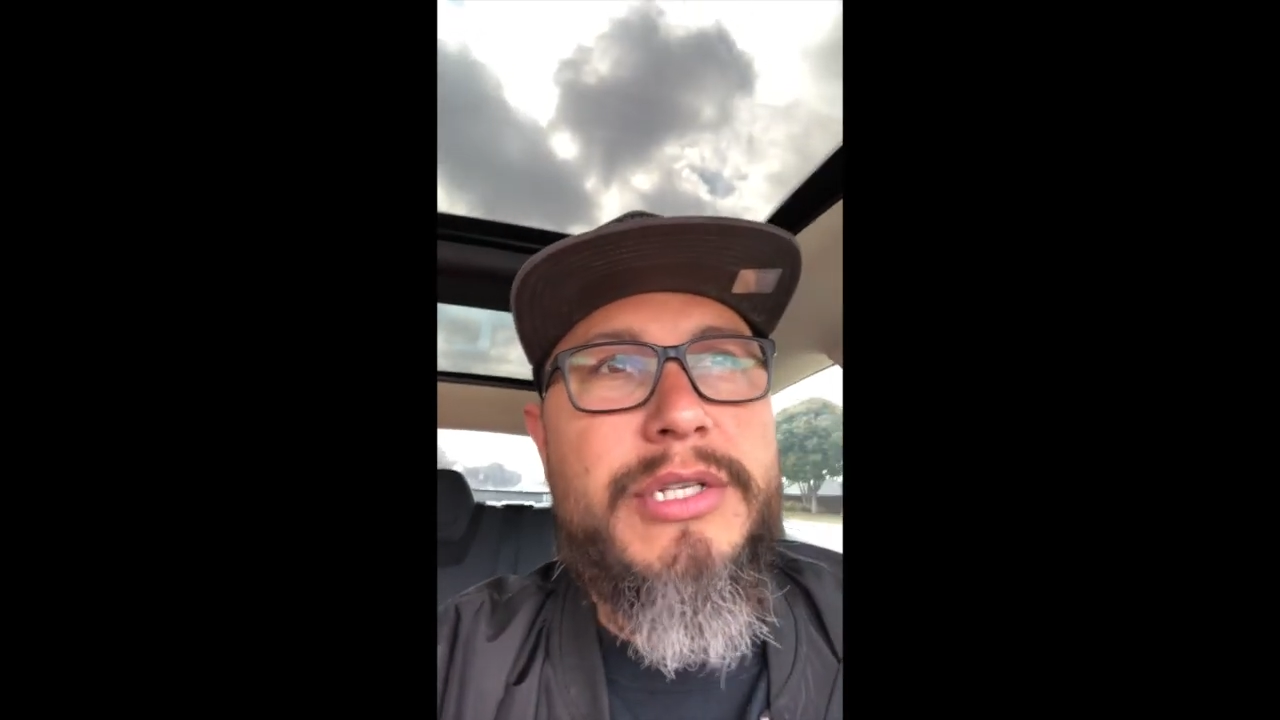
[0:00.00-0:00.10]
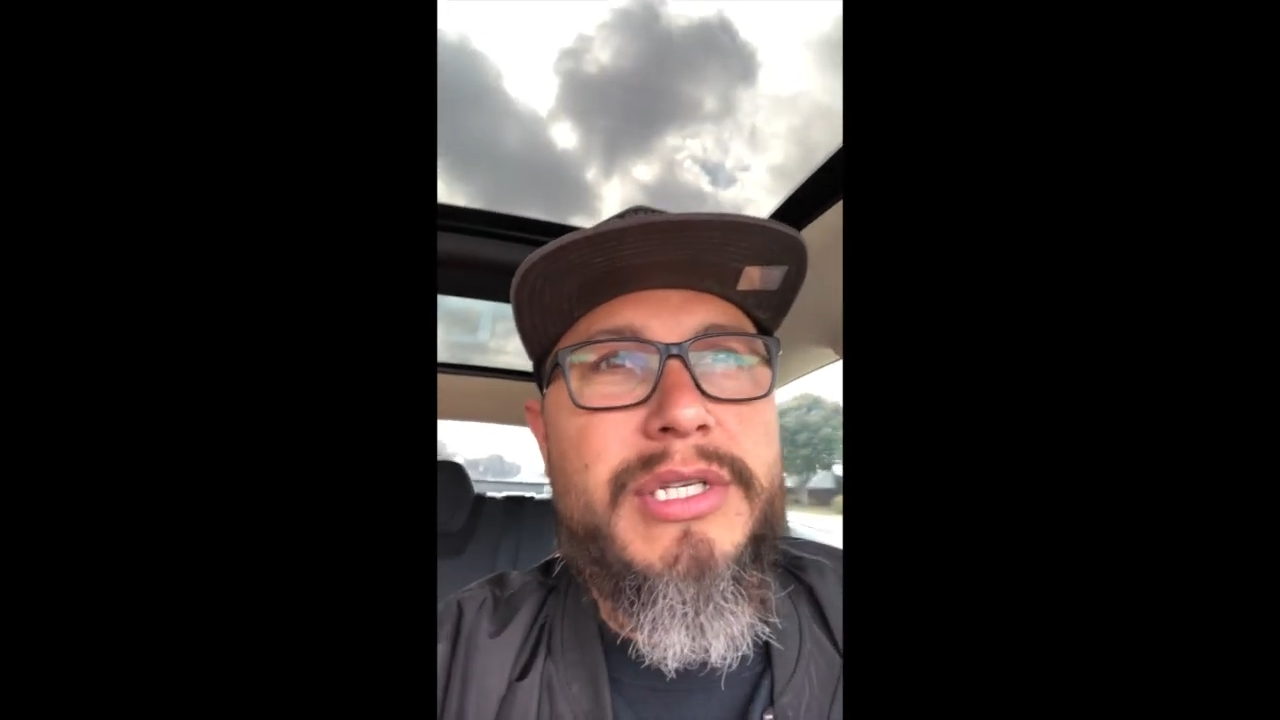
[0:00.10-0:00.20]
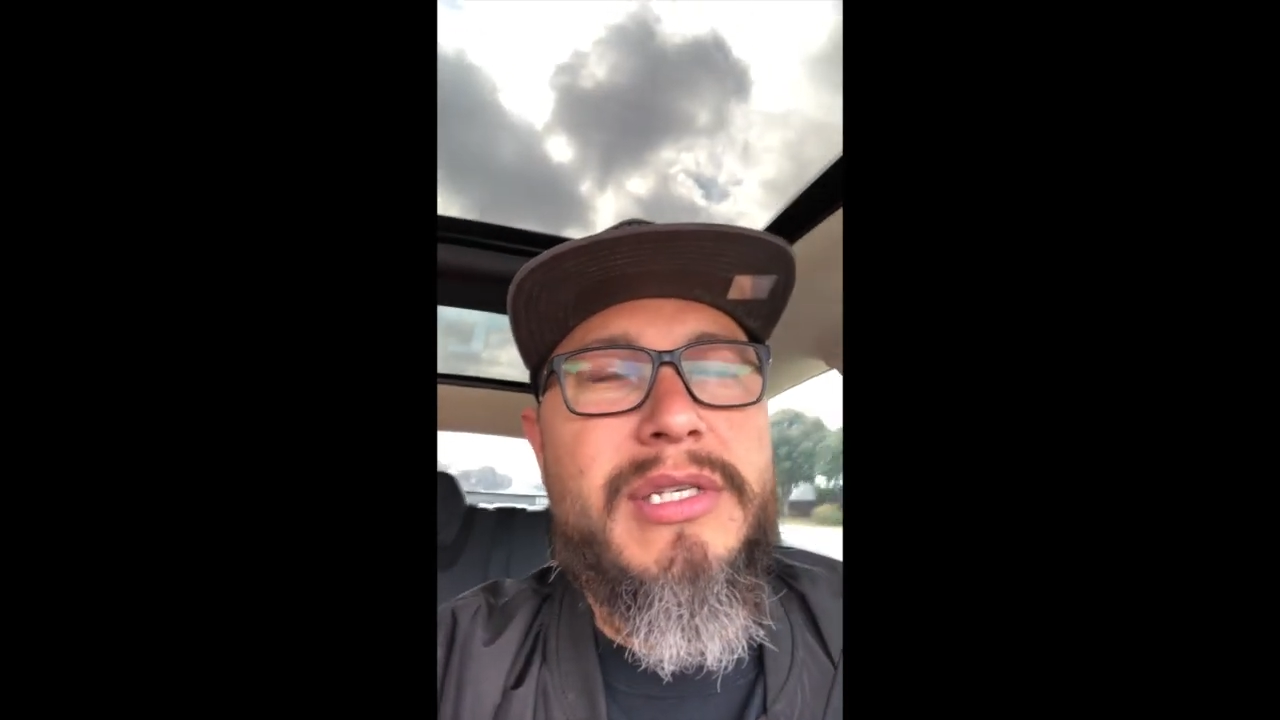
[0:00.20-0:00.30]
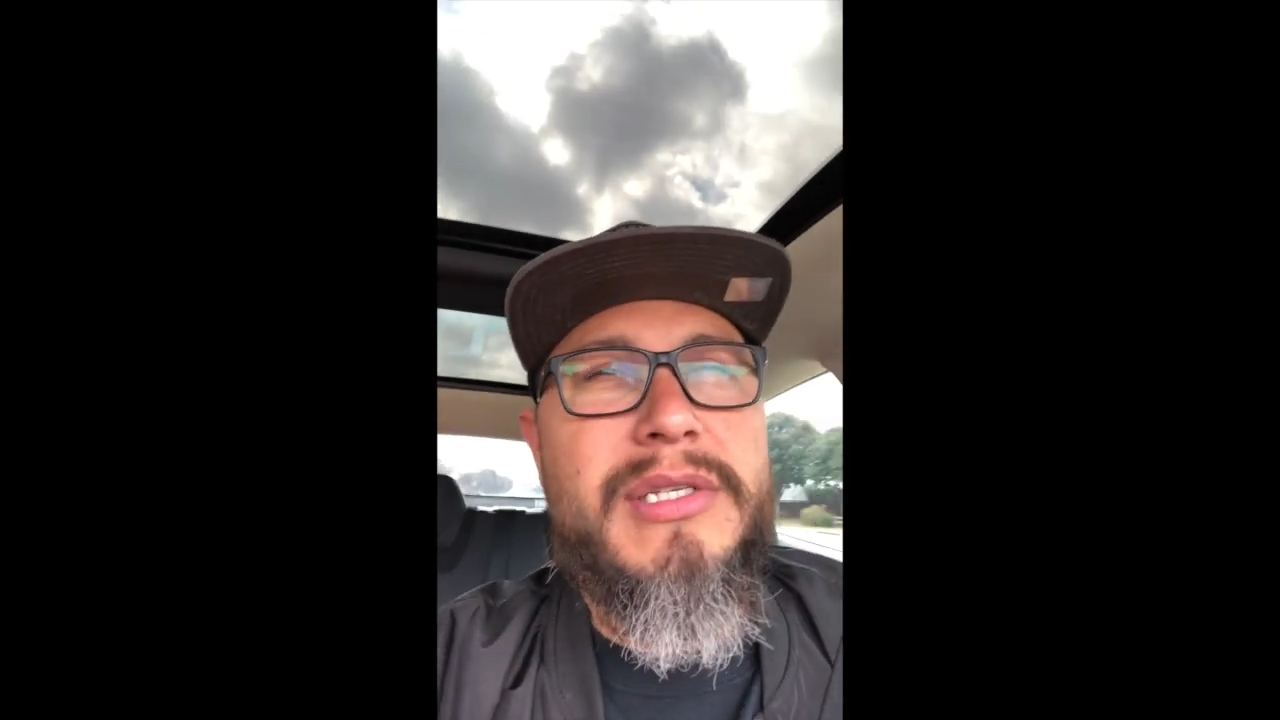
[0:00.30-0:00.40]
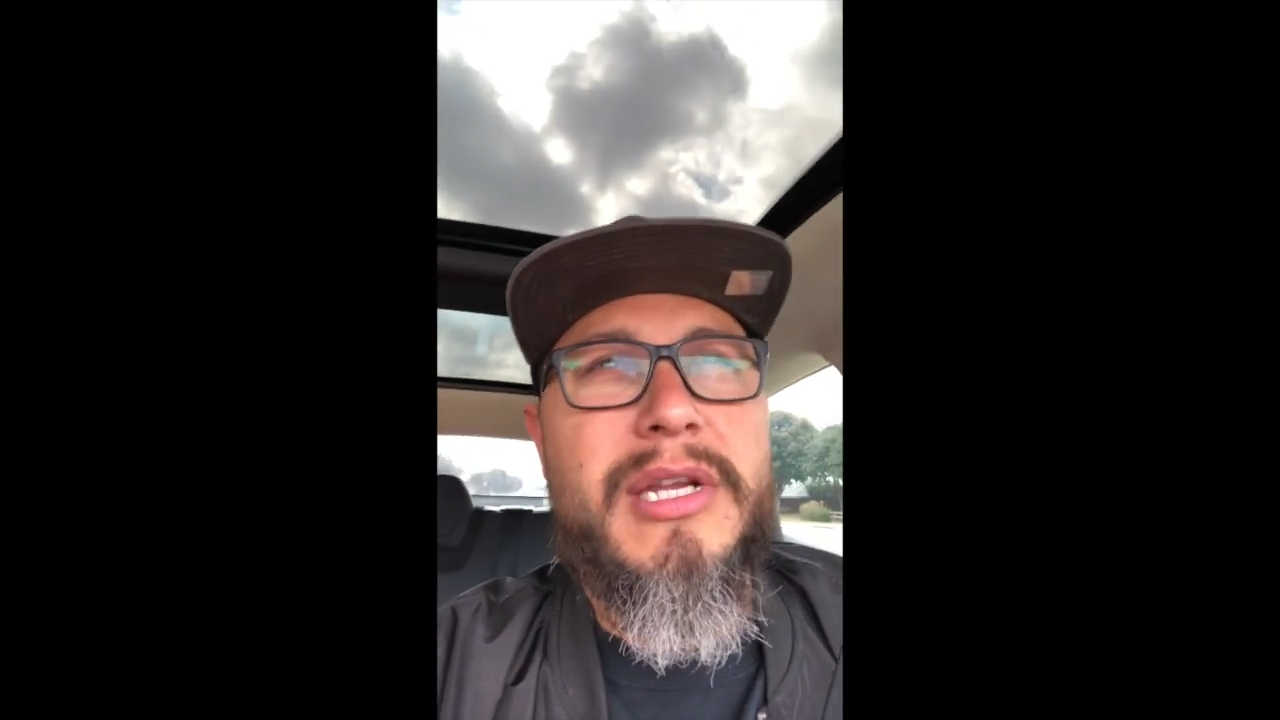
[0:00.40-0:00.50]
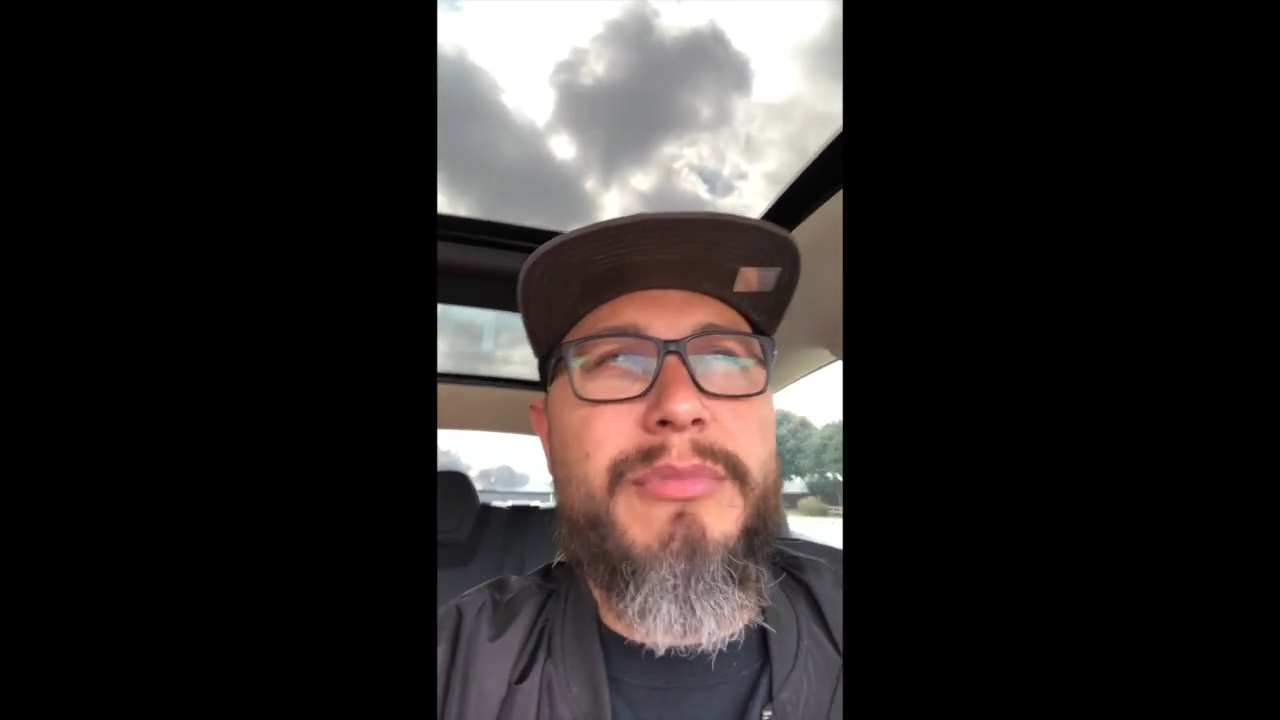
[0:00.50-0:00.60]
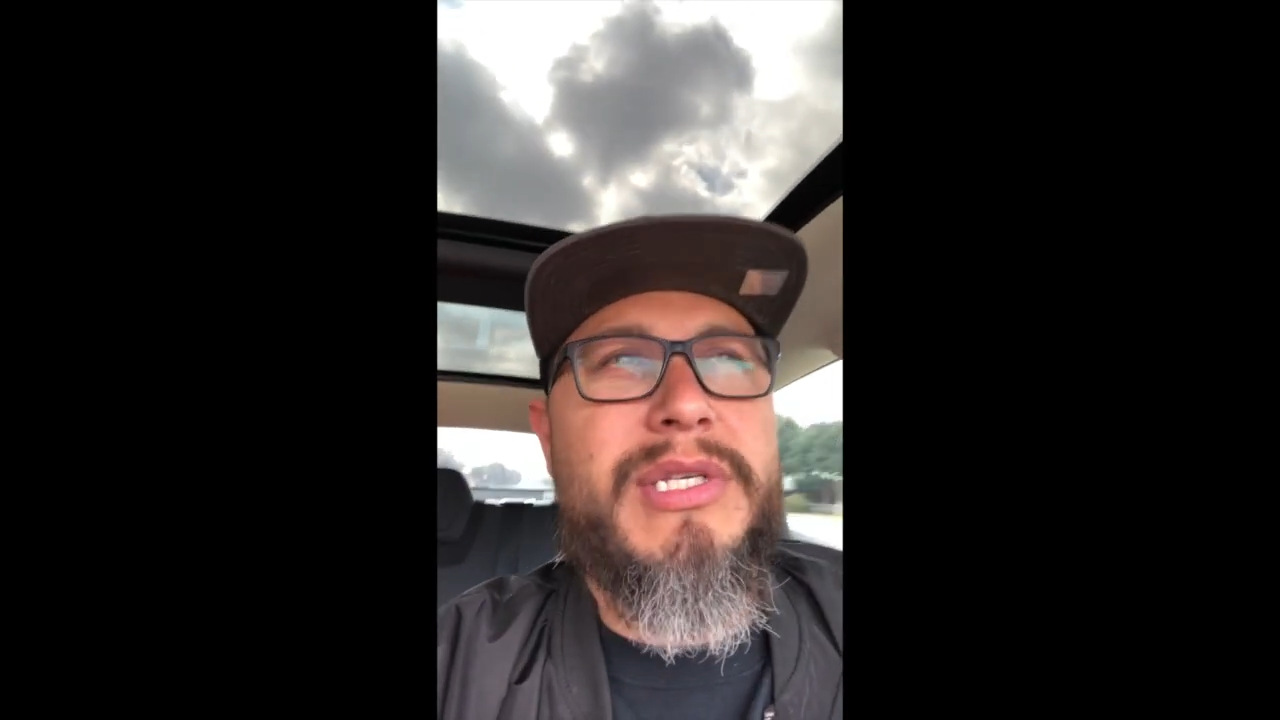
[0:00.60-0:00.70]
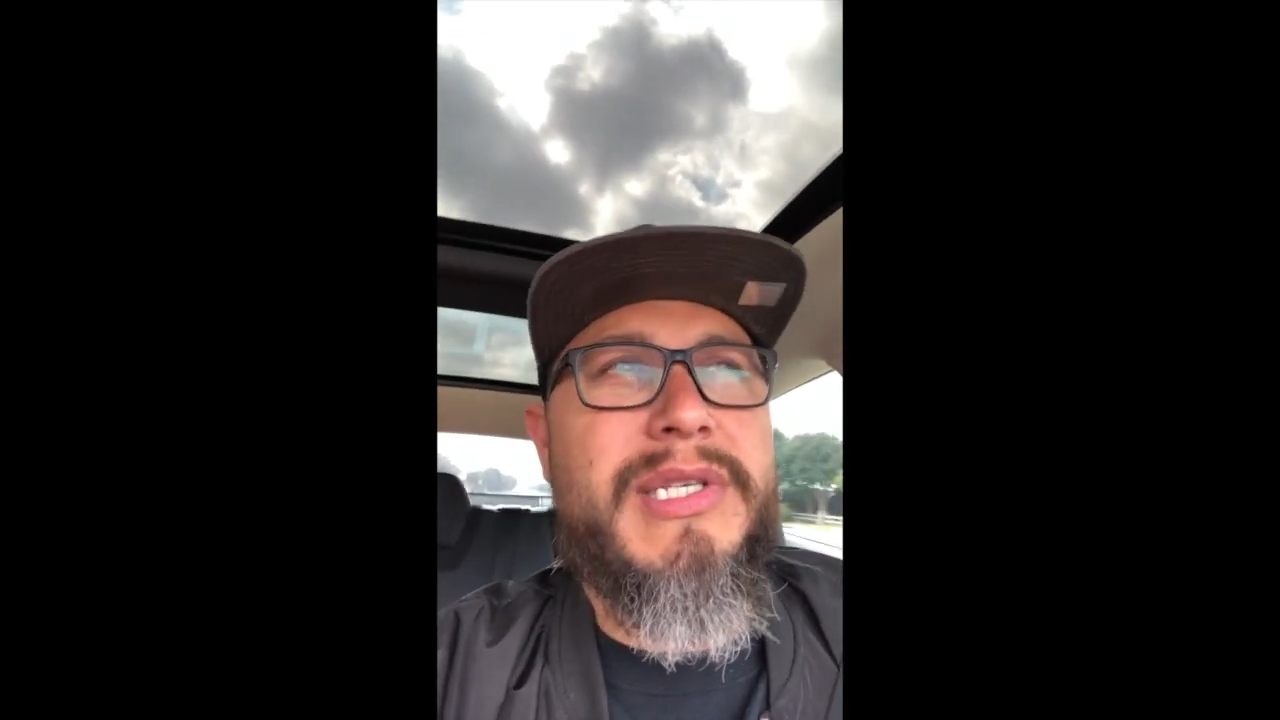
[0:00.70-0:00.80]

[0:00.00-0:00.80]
She's gonna be